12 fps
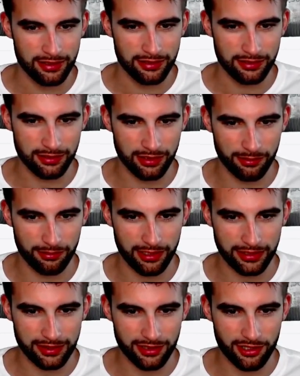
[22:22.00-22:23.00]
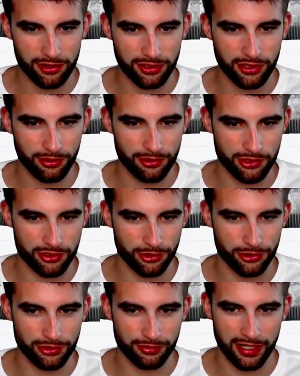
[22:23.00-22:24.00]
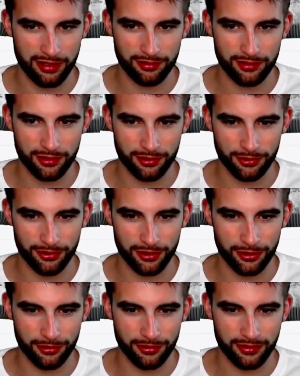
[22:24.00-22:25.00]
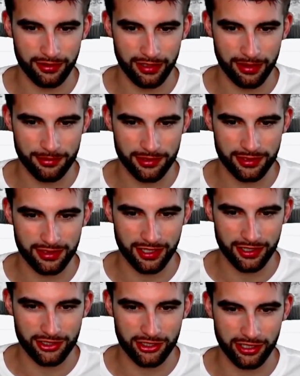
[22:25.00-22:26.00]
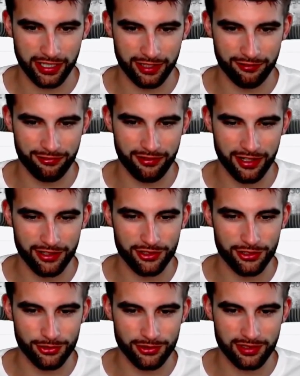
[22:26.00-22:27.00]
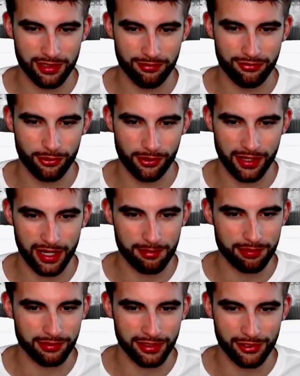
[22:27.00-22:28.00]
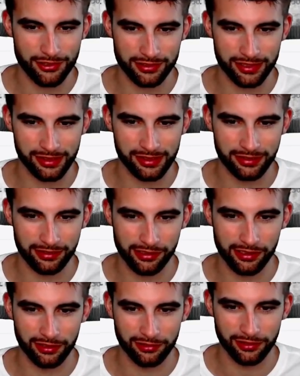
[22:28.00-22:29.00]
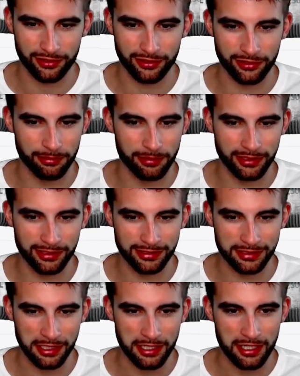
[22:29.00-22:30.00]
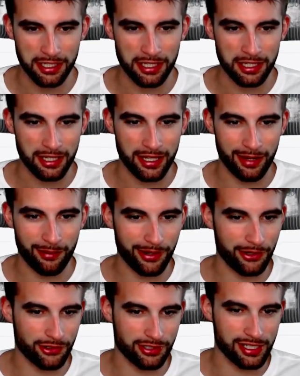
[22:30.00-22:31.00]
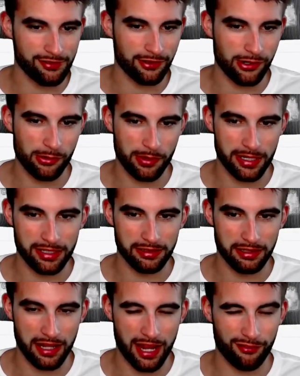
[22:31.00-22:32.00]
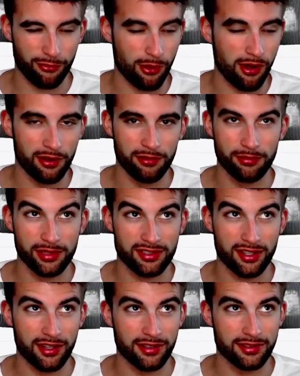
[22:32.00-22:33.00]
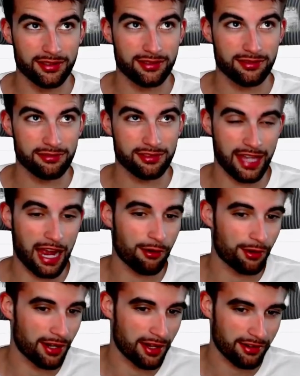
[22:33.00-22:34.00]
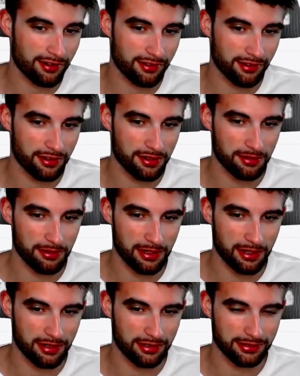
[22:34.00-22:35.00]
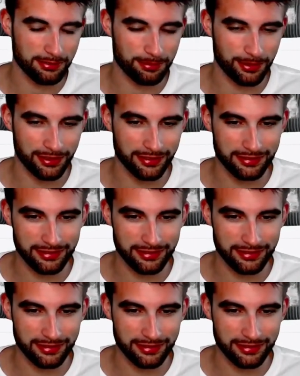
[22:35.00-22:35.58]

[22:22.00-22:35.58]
I would like to go the Dalton Schultz route, although I'm just not sure I can find two sub-4K players that I think are going to look good, because at wide receiver, we didn't have one besides Skowronek, but...